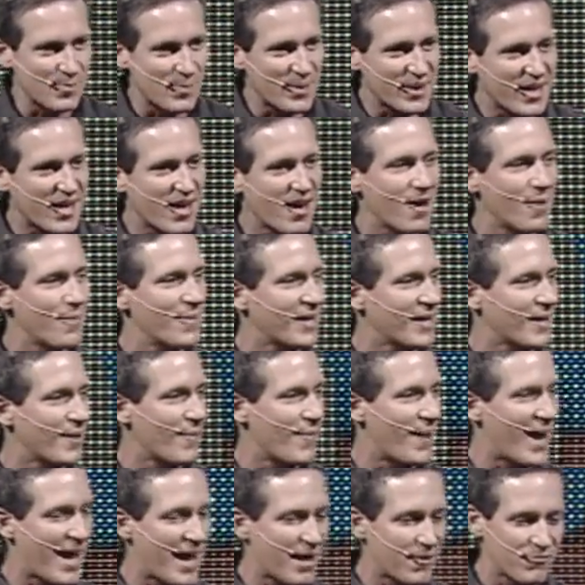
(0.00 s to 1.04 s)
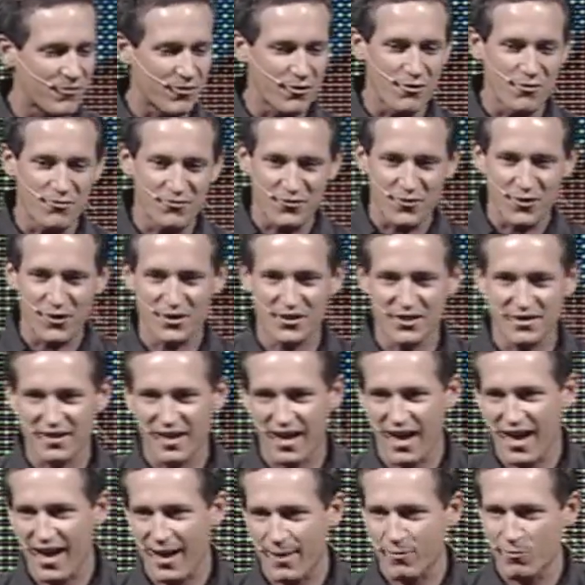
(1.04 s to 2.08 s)
becoming a man for the first
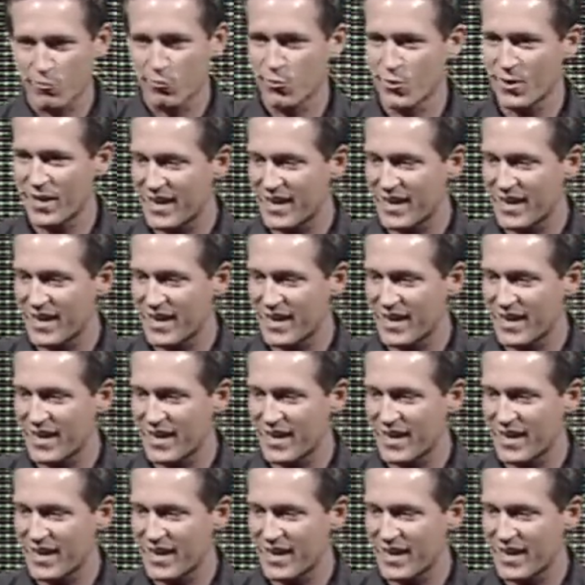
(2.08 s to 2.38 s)
time,